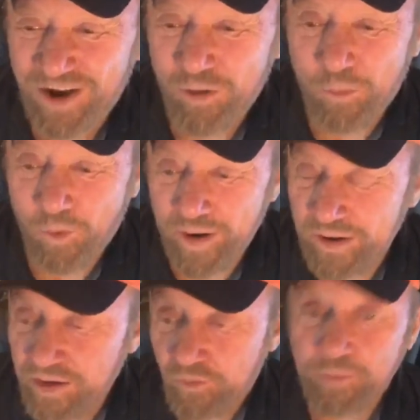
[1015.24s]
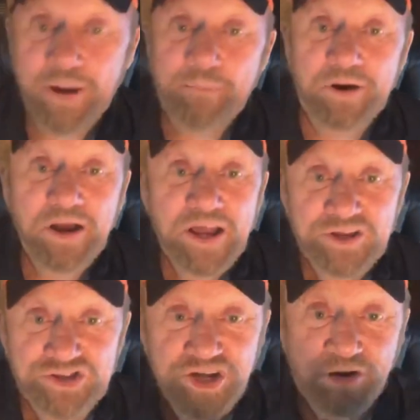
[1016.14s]
Oh, boy. Remember,
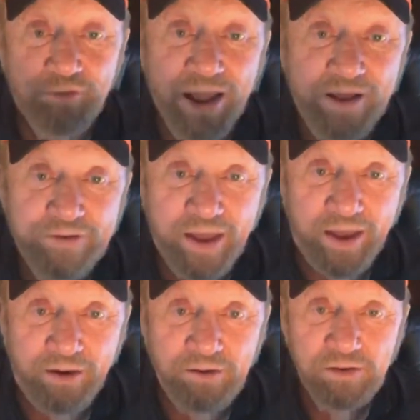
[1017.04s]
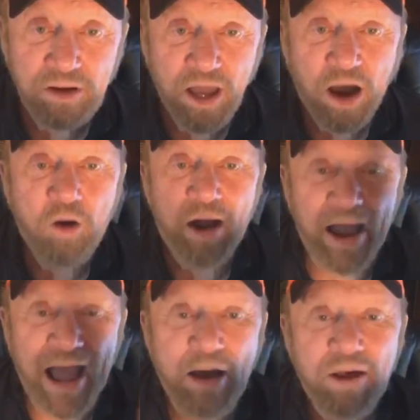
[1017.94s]
stick around now. Oh,
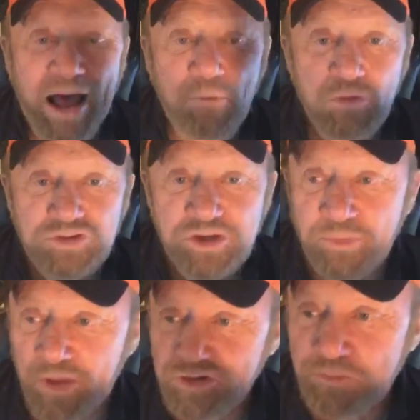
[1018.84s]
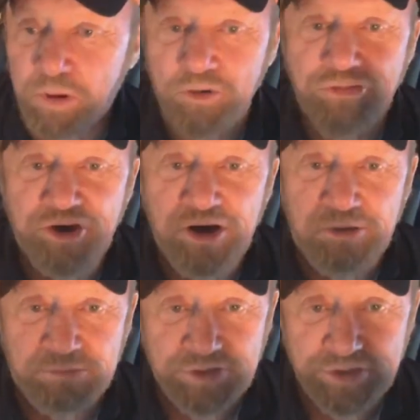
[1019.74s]
I want some of those blue
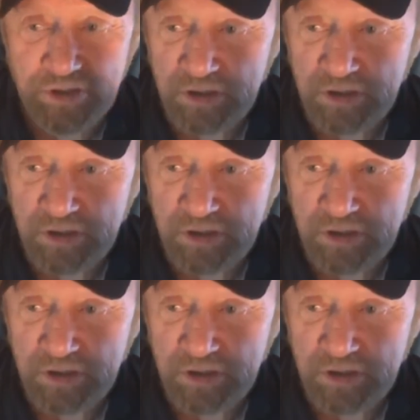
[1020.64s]
thumbs.